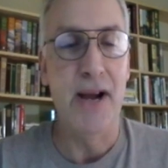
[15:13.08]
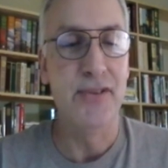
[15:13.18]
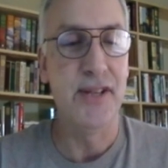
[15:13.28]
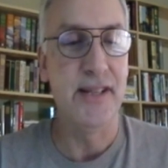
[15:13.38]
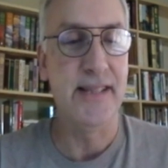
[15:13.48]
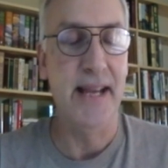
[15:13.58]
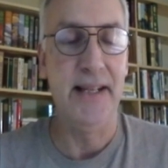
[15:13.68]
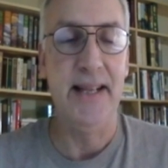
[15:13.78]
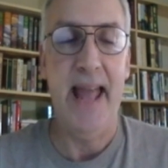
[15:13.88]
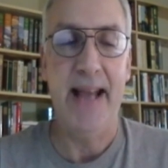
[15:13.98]
drowns in a
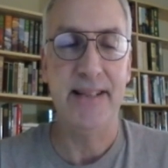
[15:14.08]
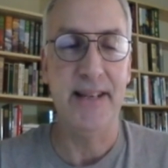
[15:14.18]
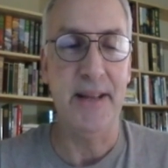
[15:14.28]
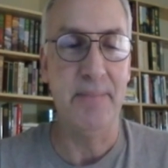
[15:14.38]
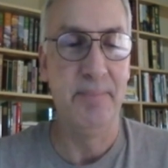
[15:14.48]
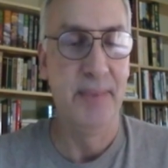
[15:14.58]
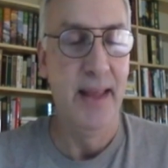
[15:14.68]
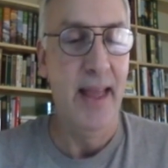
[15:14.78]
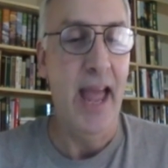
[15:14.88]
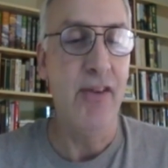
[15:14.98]
sailing accident.
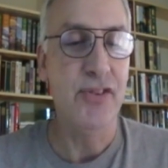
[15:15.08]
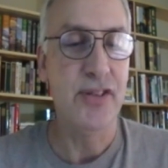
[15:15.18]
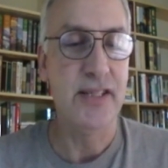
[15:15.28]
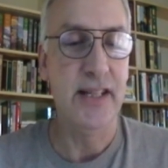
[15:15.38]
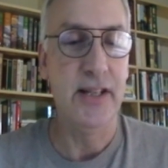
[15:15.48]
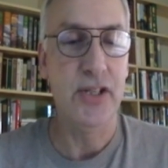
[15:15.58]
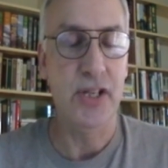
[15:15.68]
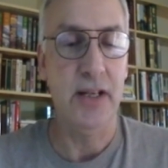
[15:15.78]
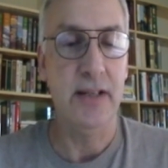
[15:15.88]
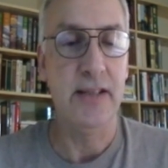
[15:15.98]
After
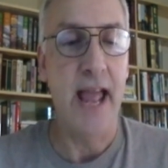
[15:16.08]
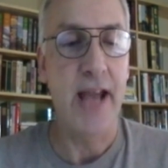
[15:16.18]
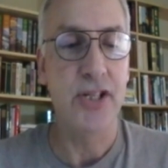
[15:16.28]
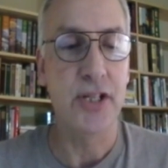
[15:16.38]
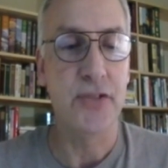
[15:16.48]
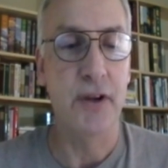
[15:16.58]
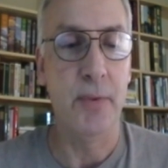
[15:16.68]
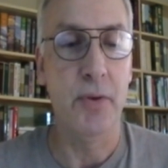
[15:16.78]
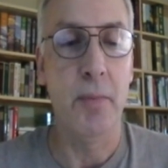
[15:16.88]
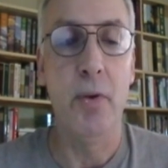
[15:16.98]
stealing Shelley's
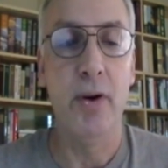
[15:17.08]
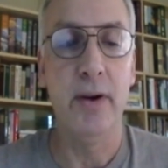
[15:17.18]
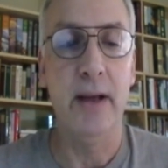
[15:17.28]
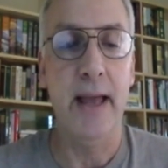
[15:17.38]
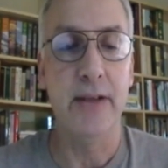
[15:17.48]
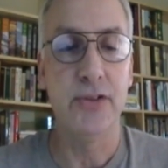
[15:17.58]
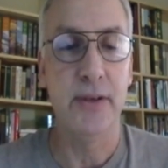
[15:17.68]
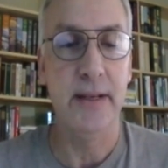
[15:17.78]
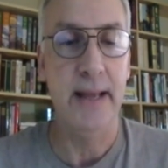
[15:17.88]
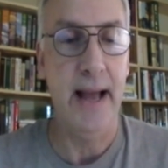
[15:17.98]
ashes from her memorial
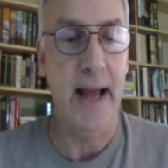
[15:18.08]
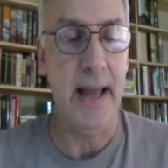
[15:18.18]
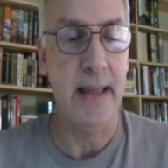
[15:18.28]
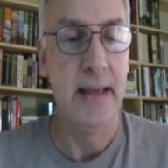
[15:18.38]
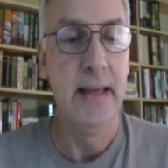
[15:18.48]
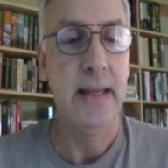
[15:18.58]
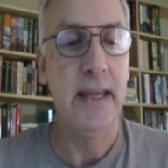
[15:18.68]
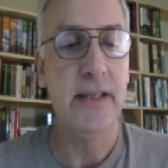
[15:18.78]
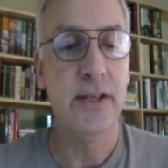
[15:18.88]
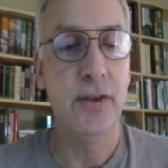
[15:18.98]
at Trinity High,
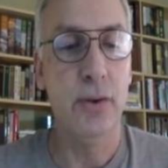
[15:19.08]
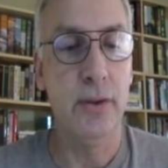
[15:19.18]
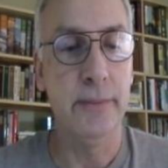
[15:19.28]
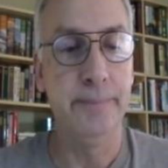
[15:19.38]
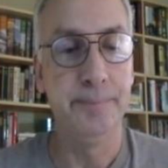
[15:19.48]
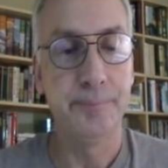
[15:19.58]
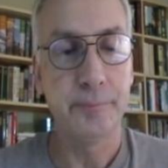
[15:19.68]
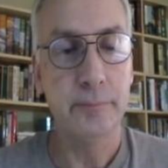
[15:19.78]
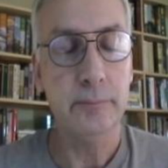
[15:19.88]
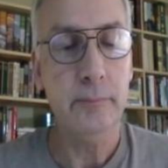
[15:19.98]
Keats and
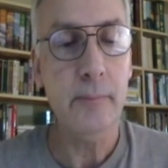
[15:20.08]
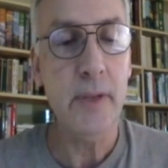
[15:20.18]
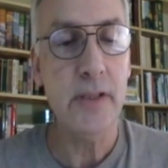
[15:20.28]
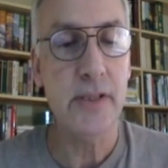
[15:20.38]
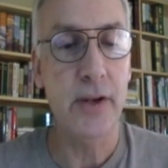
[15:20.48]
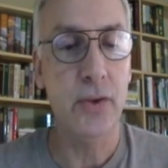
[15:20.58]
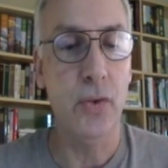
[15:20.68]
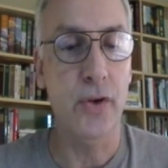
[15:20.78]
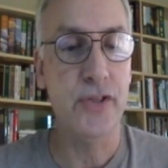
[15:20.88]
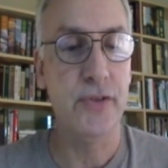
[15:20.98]
Gordon
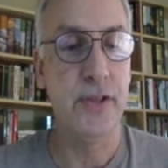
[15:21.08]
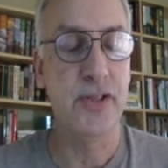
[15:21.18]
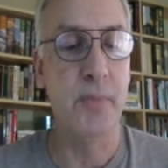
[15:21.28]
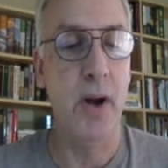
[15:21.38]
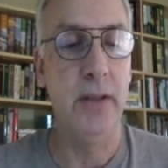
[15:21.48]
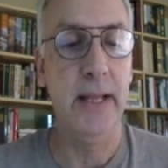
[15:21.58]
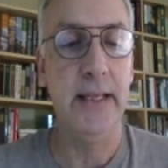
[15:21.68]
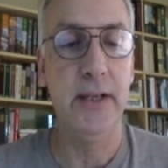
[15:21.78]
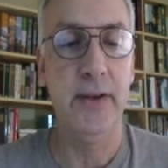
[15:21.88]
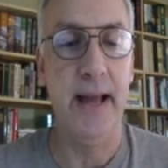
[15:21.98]
set a course for the
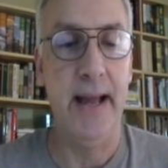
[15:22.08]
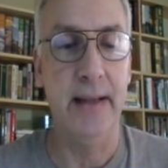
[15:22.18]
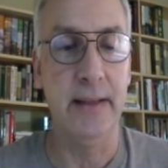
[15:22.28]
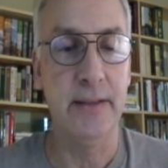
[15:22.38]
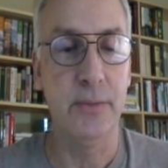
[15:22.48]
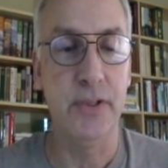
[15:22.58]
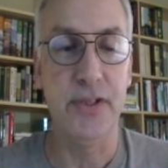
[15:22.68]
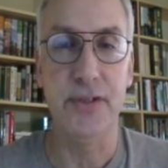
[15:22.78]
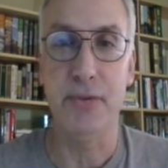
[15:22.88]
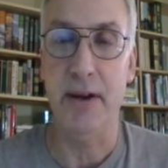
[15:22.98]
small Lake Erie island,
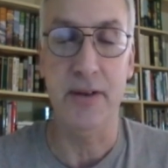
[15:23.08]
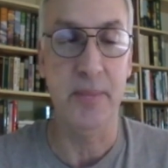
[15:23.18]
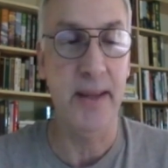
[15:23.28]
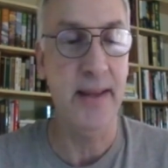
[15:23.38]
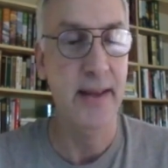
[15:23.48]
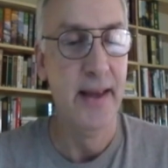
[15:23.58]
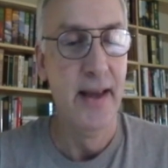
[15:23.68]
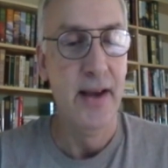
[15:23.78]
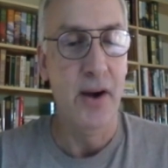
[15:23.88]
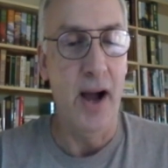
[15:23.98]
which is right near
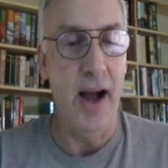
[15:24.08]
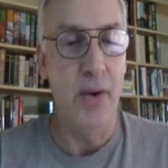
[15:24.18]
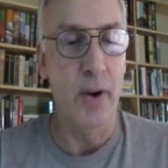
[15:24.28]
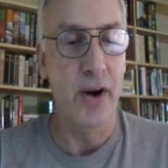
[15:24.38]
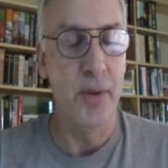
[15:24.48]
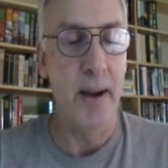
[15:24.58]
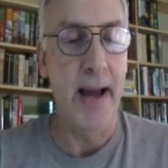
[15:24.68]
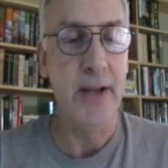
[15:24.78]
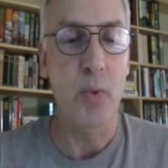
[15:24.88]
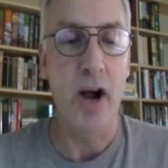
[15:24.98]
me, where
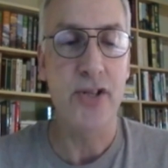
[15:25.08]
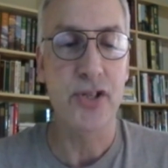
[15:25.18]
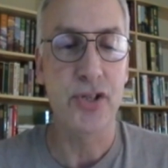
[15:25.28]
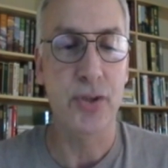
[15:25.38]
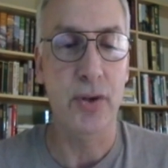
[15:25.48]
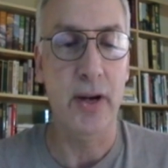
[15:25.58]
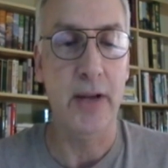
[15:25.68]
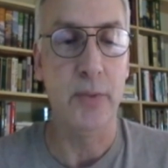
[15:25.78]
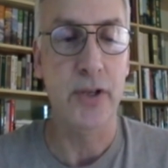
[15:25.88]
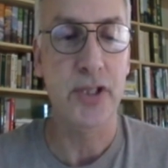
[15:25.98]
her body washed
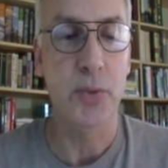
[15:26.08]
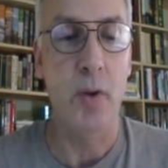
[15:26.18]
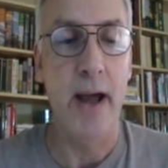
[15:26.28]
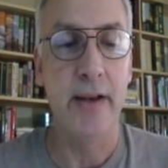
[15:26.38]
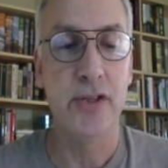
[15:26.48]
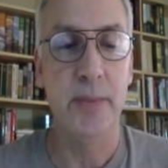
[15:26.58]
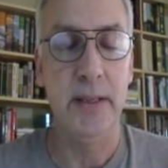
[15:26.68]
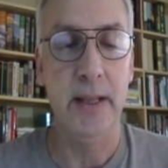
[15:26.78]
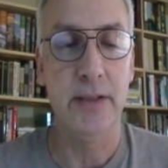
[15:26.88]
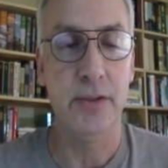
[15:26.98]
ashore and where she wanted
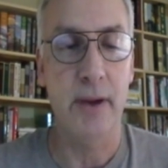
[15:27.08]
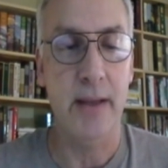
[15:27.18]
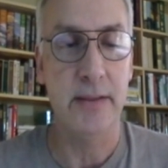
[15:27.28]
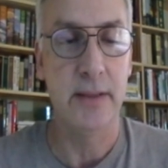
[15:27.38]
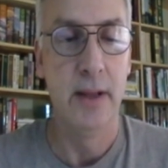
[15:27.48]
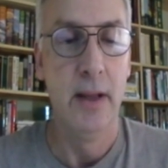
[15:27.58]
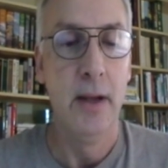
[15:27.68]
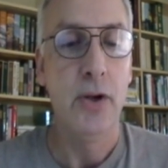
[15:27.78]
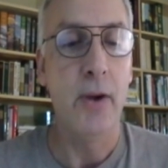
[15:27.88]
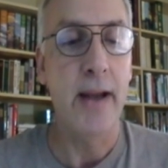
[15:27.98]
to be laid to rest.
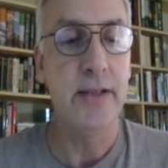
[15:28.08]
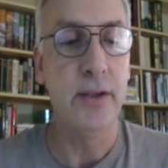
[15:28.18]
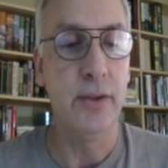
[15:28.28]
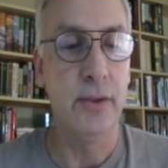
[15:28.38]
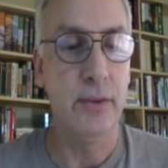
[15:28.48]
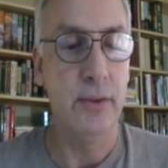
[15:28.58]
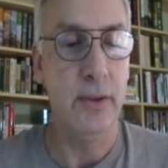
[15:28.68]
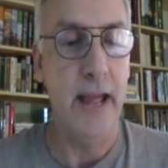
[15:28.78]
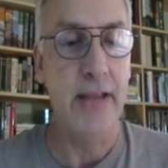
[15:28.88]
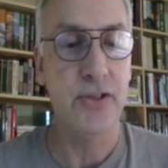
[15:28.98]
Granting
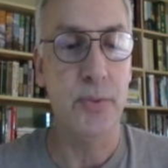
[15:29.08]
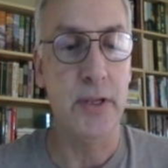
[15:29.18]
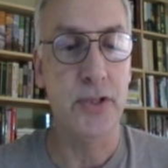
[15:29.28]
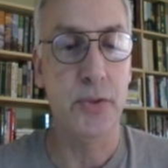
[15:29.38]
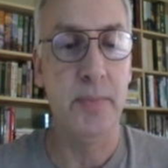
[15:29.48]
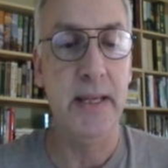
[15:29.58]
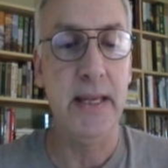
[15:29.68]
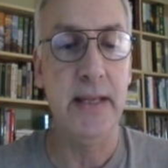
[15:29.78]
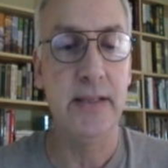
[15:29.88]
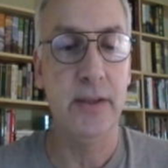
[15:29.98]
her last wish
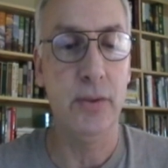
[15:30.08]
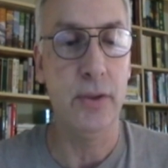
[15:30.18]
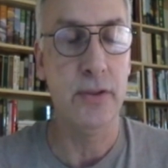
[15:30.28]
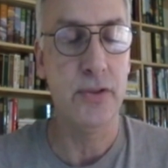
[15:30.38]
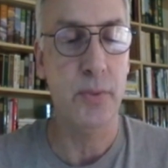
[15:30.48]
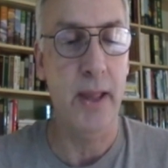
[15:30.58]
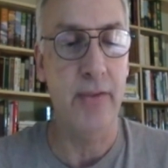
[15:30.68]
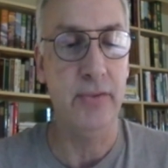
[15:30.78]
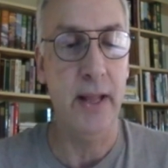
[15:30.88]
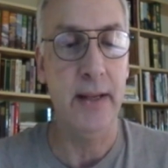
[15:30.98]
would be Keats and Gordon's
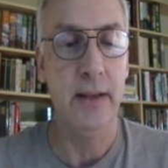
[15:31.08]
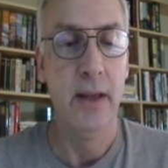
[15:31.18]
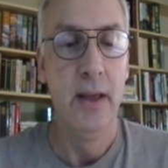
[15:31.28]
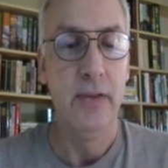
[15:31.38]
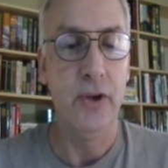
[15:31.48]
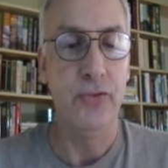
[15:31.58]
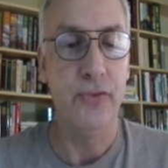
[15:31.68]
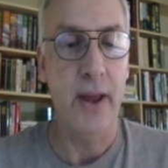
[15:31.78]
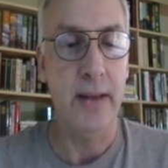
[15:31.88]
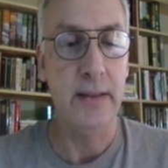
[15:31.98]
way of letting
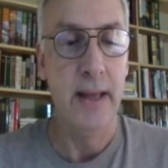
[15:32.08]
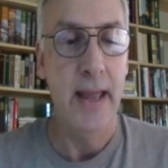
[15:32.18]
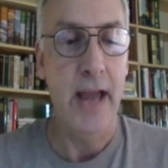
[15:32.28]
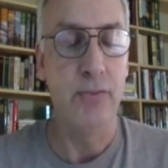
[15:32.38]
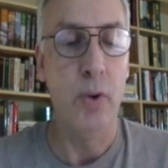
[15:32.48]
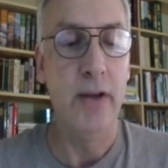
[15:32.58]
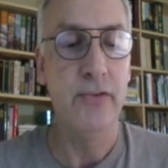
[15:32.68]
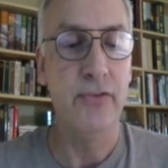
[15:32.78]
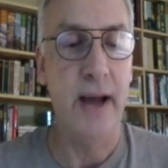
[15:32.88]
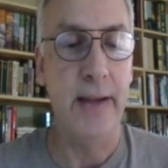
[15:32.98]
their friend have
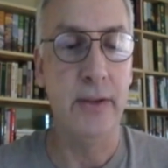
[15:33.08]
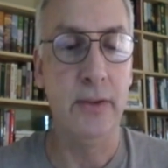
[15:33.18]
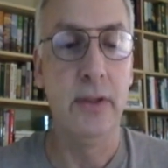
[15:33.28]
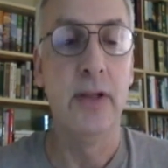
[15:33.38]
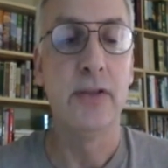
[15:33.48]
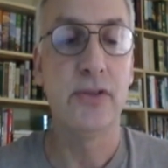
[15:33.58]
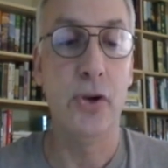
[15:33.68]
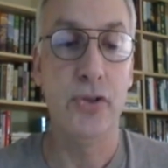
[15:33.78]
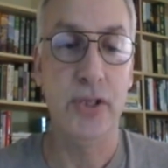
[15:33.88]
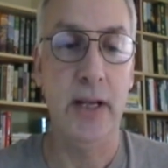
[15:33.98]
one final,
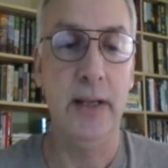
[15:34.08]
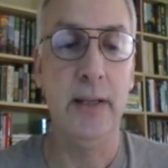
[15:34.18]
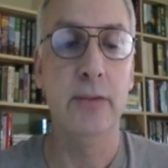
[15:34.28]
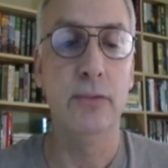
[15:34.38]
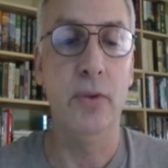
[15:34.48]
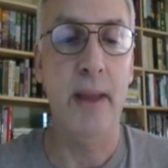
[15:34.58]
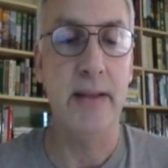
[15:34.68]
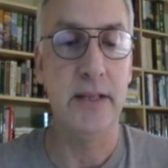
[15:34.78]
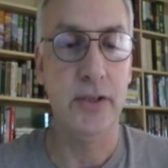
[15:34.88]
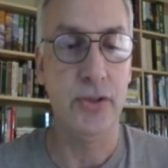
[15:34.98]
so Shelley,
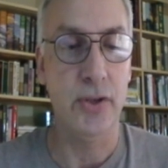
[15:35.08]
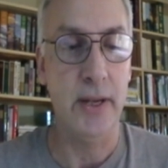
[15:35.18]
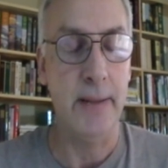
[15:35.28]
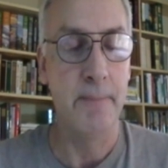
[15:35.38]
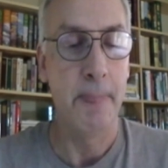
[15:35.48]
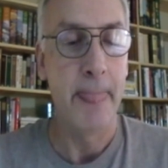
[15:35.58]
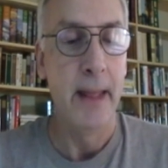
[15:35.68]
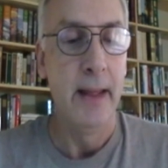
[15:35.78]
romantic journey.